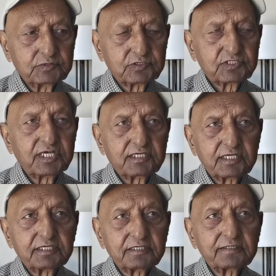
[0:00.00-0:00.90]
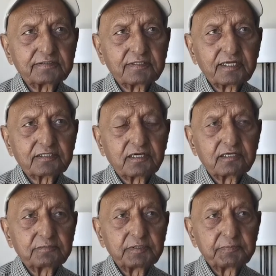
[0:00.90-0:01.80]
stating that
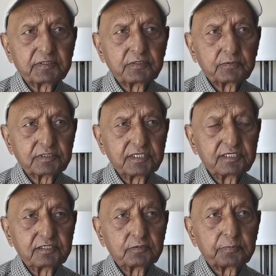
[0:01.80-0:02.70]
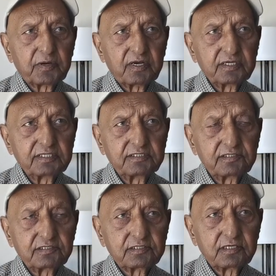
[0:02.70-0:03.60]
colored people don't need to apply.
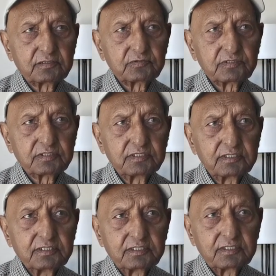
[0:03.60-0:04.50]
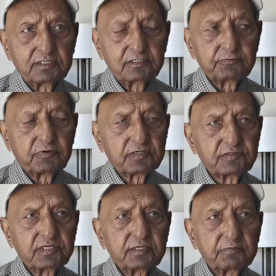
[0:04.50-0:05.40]
This house is for
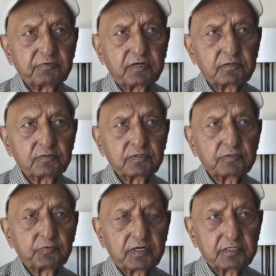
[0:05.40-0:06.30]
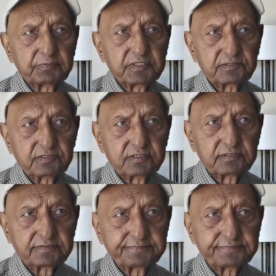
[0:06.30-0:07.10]
sale for only white person.